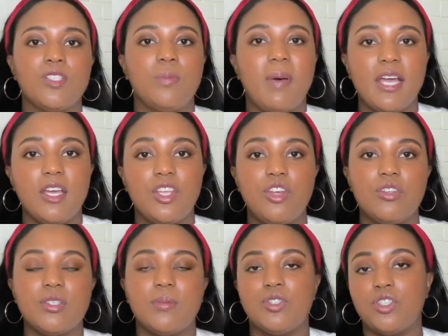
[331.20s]
So packing
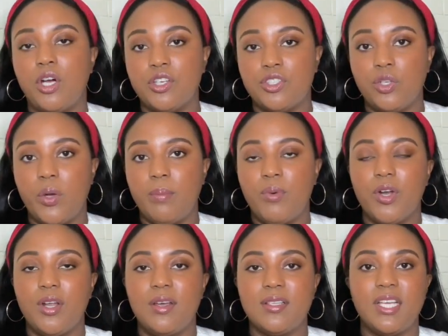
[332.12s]
cubes are, are so
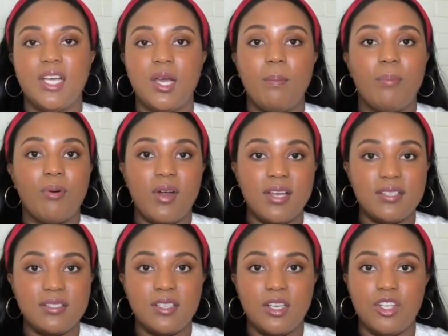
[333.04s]
important because they
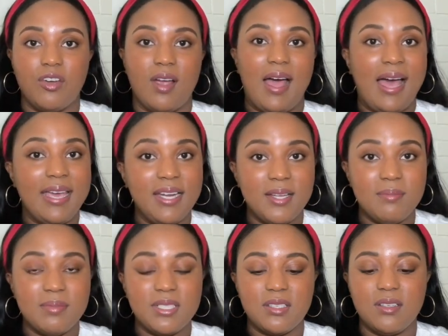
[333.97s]
compress your
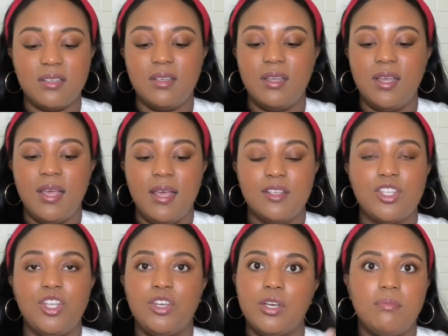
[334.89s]
items
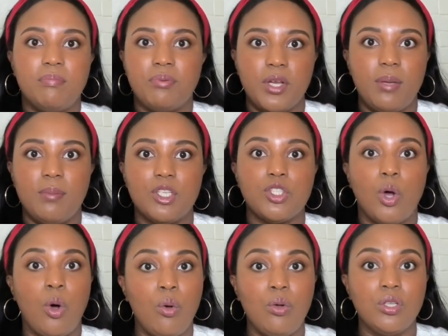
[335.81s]
so you can pretty much
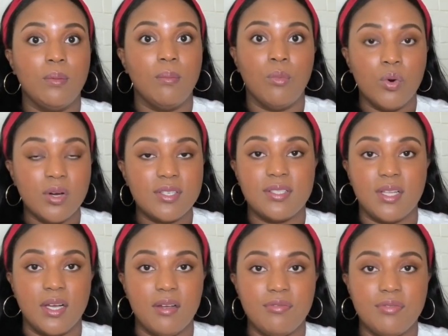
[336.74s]
hold more
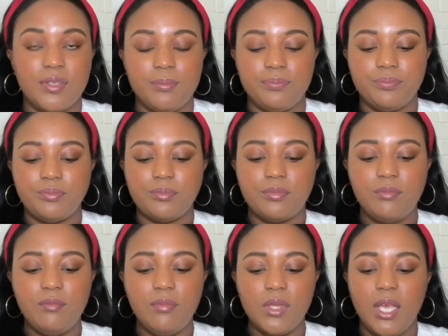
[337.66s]
stuff.
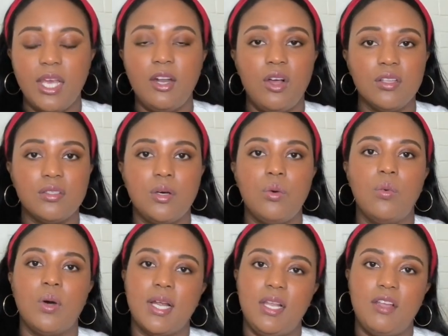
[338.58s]
And also
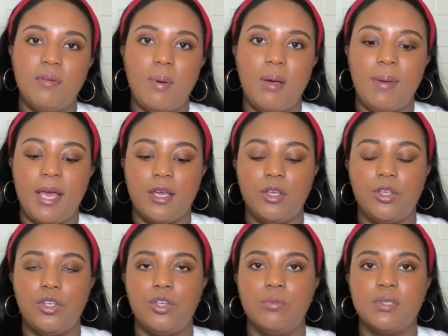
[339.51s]
what I love about packing
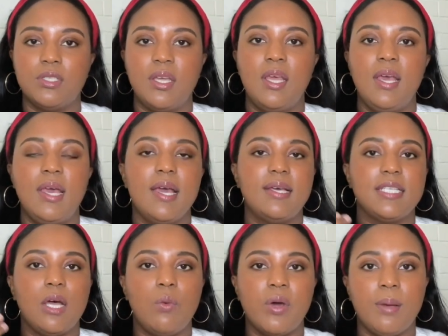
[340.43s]
cubes is
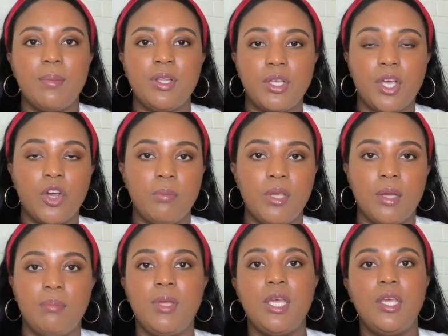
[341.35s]
that when I'm in the
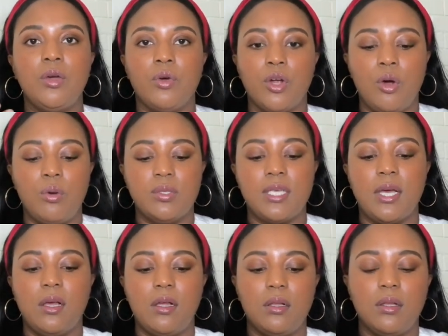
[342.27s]
Airbnb or a
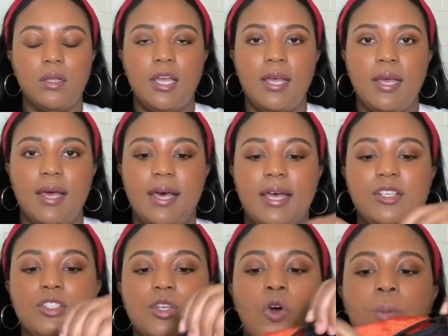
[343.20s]
hotel, I
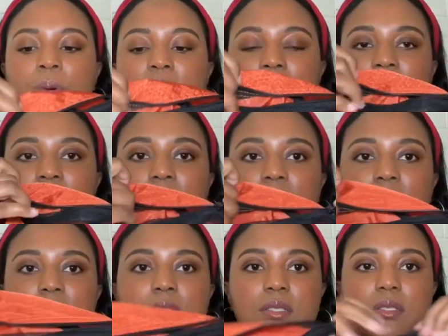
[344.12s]
just open it like
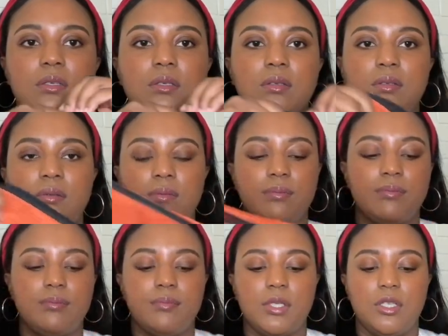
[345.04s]
this.
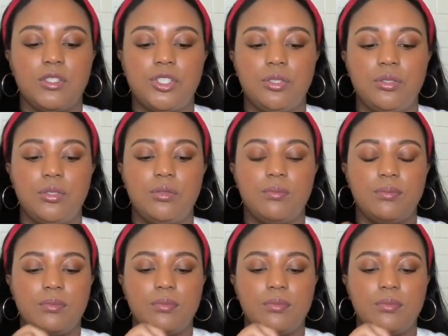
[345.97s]
I'll show you